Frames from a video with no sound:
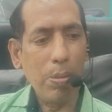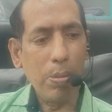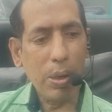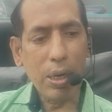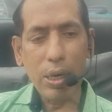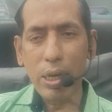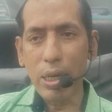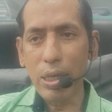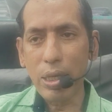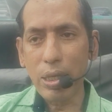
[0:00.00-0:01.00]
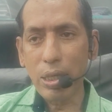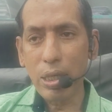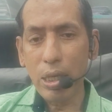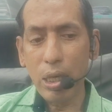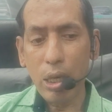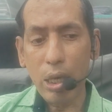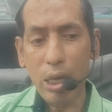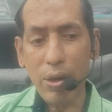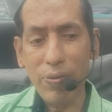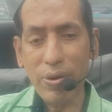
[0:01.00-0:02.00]
But
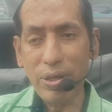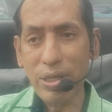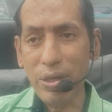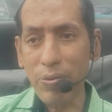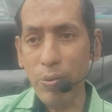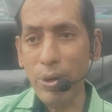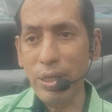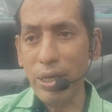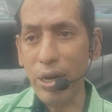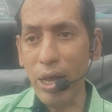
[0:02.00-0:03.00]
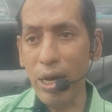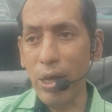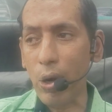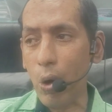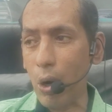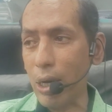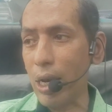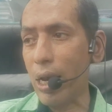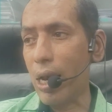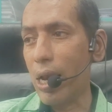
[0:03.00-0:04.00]
if food is really rotten,